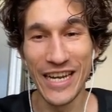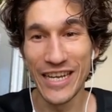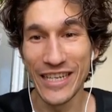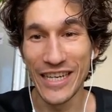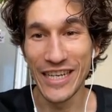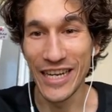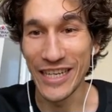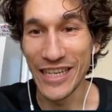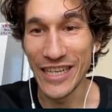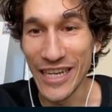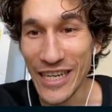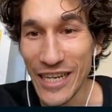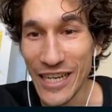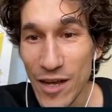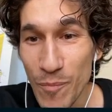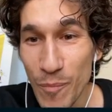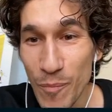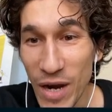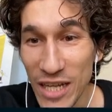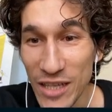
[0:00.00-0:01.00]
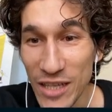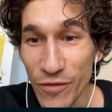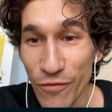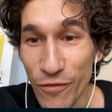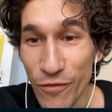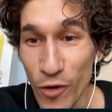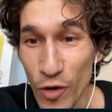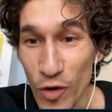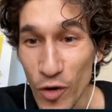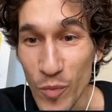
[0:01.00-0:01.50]
ding ding Matt
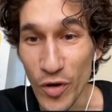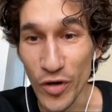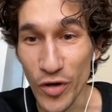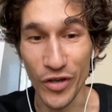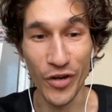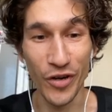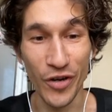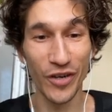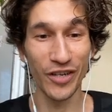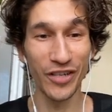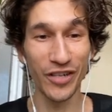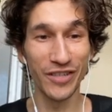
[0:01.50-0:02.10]
Forberger